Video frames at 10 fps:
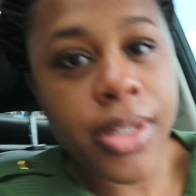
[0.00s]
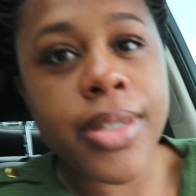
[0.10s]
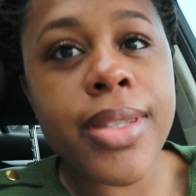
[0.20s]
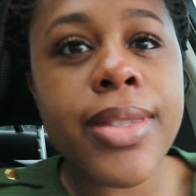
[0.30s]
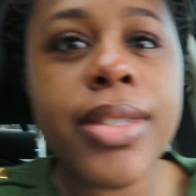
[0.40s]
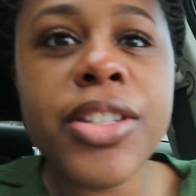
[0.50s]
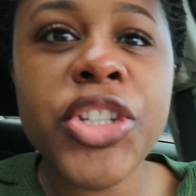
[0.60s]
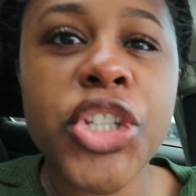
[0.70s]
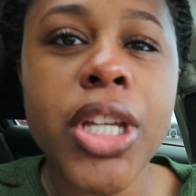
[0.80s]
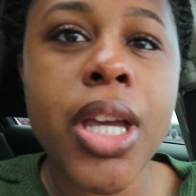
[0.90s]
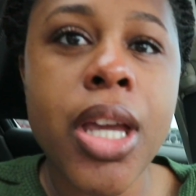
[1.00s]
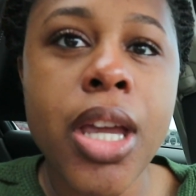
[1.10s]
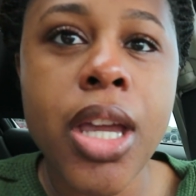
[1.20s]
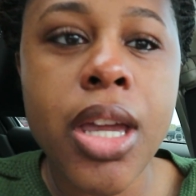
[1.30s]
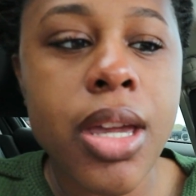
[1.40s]
This is the
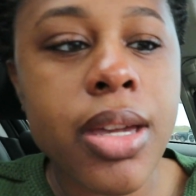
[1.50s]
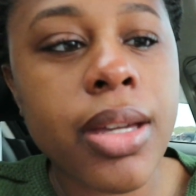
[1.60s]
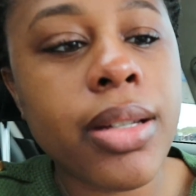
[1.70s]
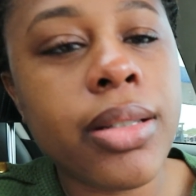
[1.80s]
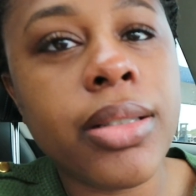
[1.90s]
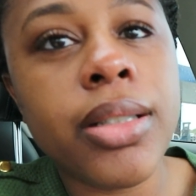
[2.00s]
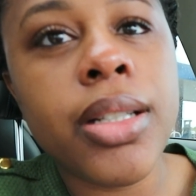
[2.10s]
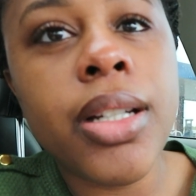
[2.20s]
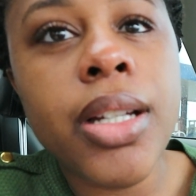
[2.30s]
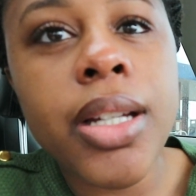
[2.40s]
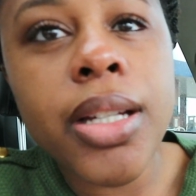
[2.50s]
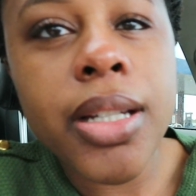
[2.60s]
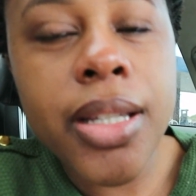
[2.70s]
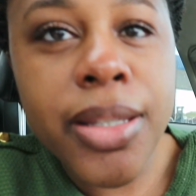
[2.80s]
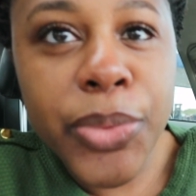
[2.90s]
shake.
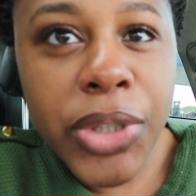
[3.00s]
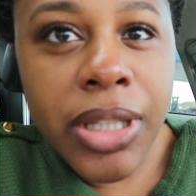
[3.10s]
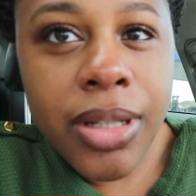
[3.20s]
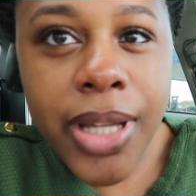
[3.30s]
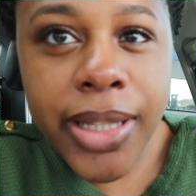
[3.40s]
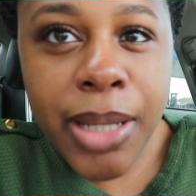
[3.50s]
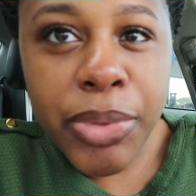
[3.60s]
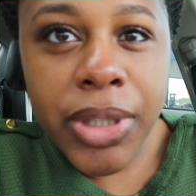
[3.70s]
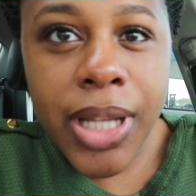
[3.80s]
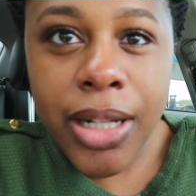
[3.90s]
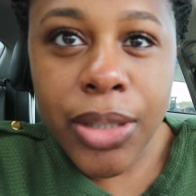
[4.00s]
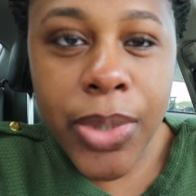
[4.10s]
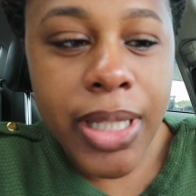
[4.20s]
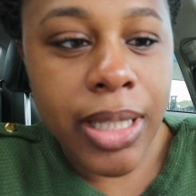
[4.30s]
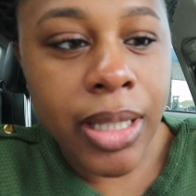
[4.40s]
Doesn't really look like they put a lot of
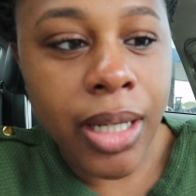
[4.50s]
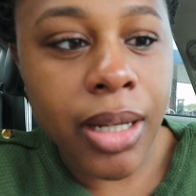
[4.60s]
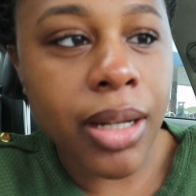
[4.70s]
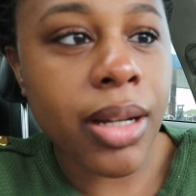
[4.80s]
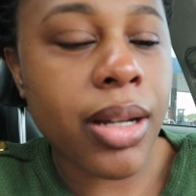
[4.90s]
Twix in there,